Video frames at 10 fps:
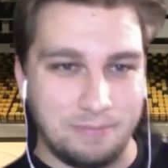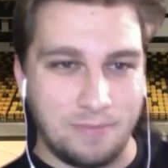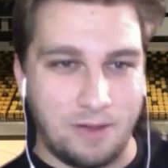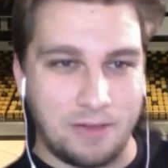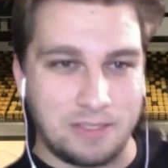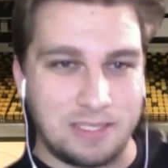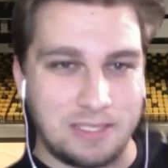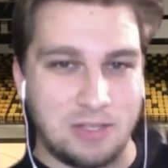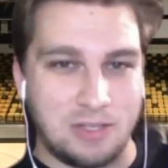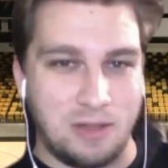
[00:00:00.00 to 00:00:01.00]
their
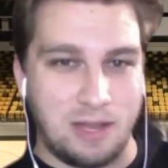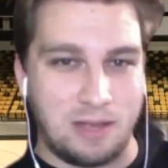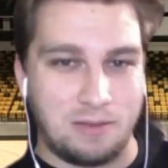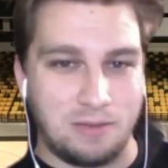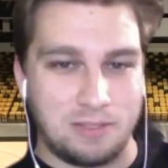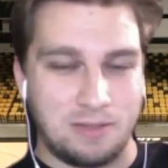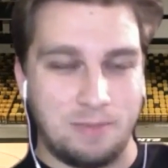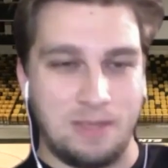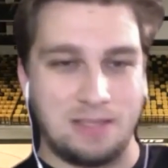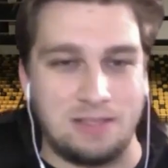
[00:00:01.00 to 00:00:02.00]
schedule, like just a
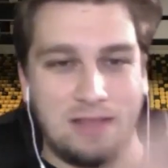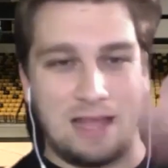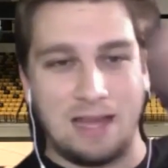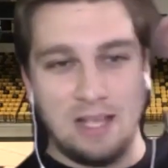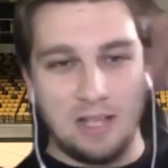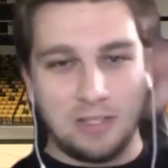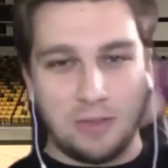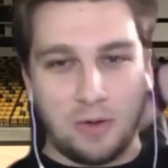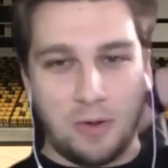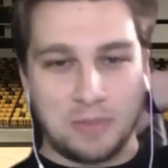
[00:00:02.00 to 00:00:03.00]
mix of that. So
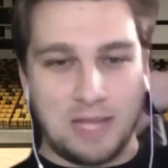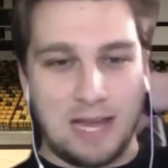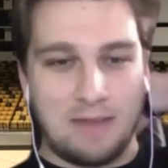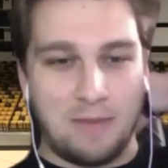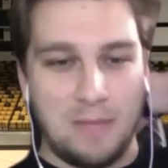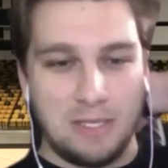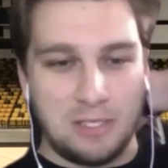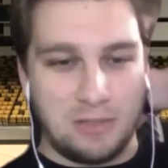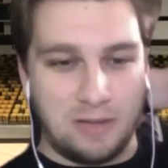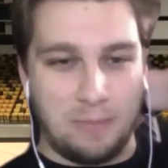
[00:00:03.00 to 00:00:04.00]
they're almost kind of a
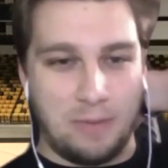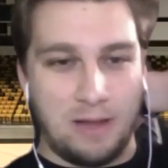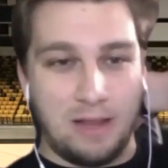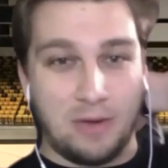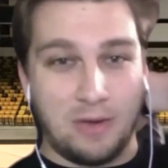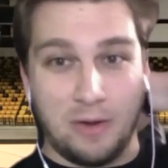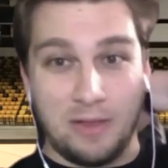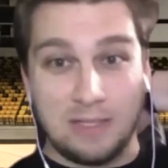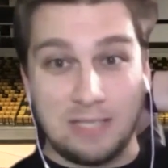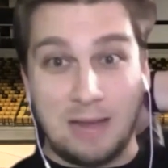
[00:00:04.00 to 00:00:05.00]
mystery, but they're one of
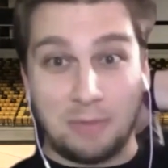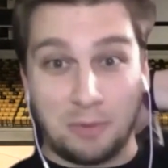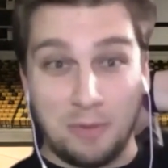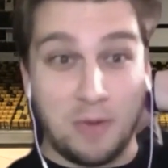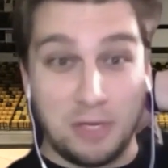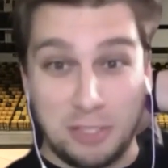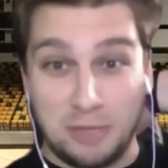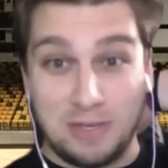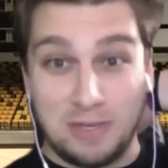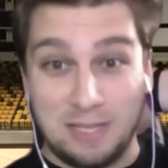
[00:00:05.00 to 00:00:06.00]
the top 3-point
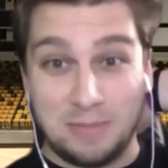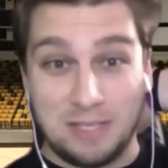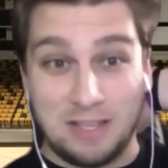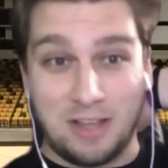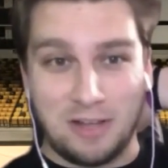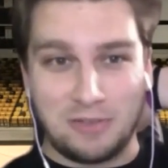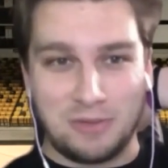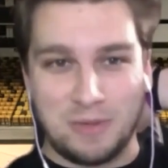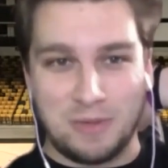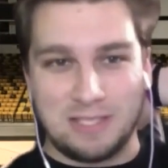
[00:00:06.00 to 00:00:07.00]
shooting teams in the
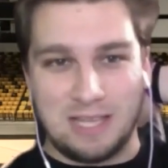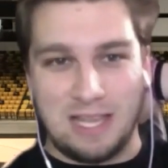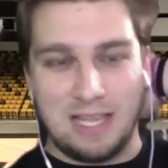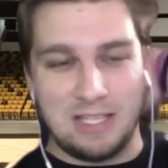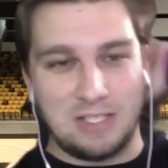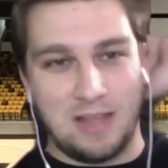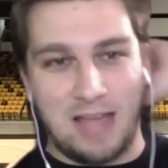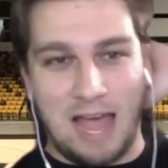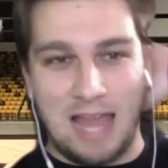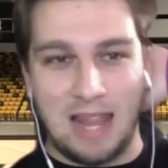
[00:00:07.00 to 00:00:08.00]
country once again. So like,
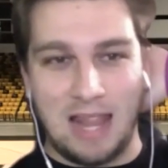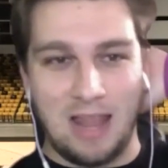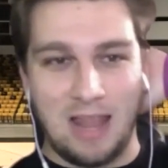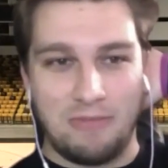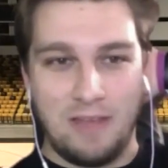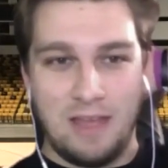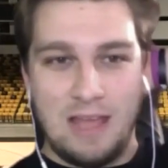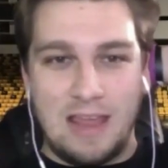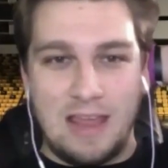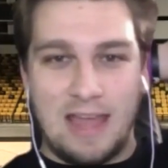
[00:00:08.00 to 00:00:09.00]
I love
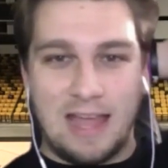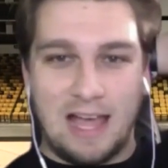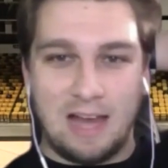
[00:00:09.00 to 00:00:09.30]
that kind of